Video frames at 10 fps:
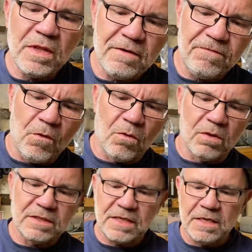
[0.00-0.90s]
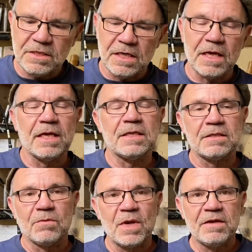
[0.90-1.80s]
they're for, essentially, is
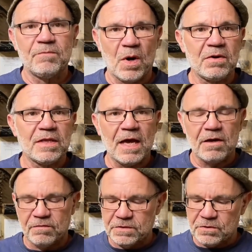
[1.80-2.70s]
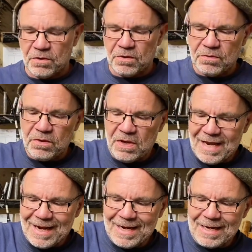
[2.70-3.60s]
that when you've broken the head off a screw, you can
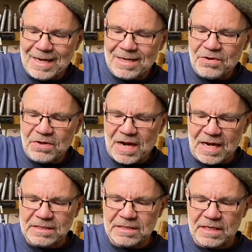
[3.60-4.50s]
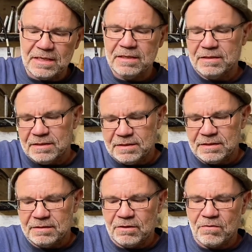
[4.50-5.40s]
get in and you can actually
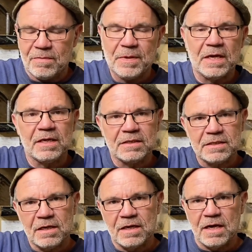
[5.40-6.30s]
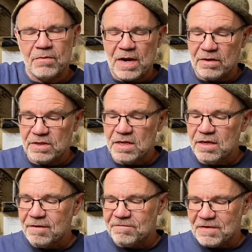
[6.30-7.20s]
grip it and turn it around.
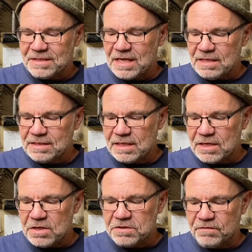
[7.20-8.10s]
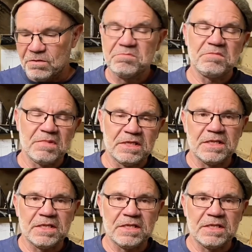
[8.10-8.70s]
Fantastically useful in